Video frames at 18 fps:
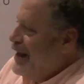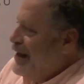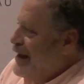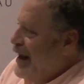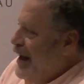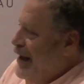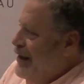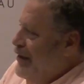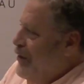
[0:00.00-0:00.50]
it,
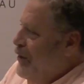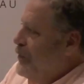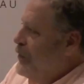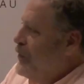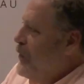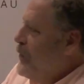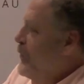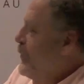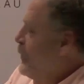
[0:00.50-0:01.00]
can you?
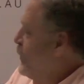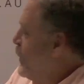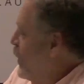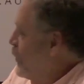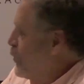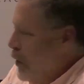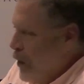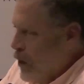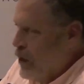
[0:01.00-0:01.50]

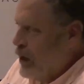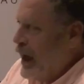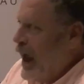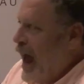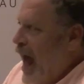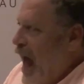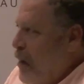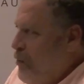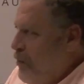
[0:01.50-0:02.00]
You look at a
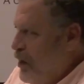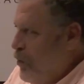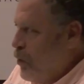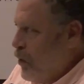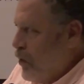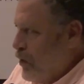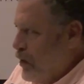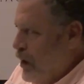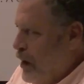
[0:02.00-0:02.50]
happy
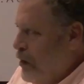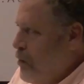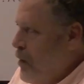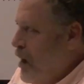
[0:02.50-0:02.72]
working